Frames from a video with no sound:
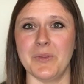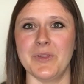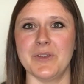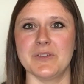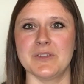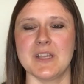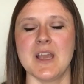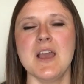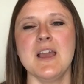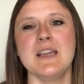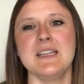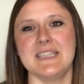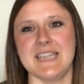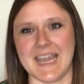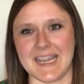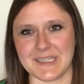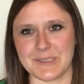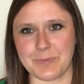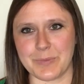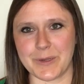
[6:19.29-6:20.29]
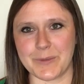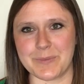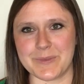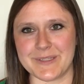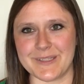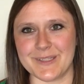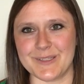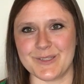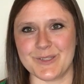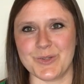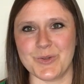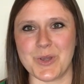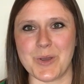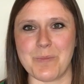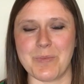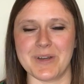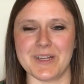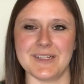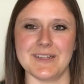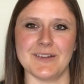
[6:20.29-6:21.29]
There's tax purposes to it,
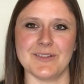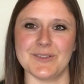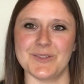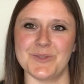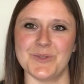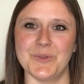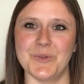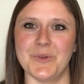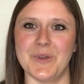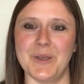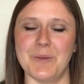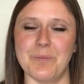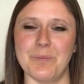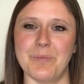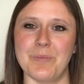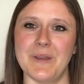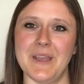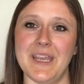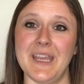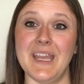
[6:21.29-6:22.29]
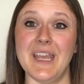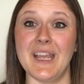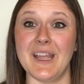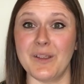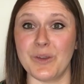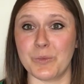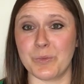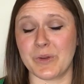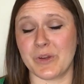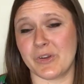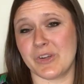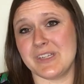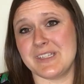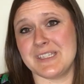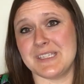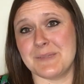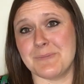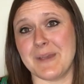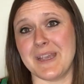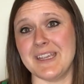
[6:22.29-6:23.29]
but it also it
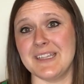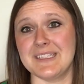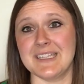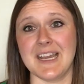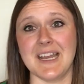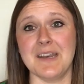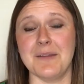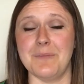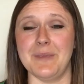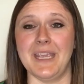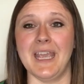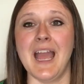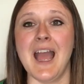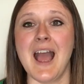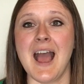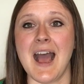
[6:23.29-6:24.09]
increases my autonomy.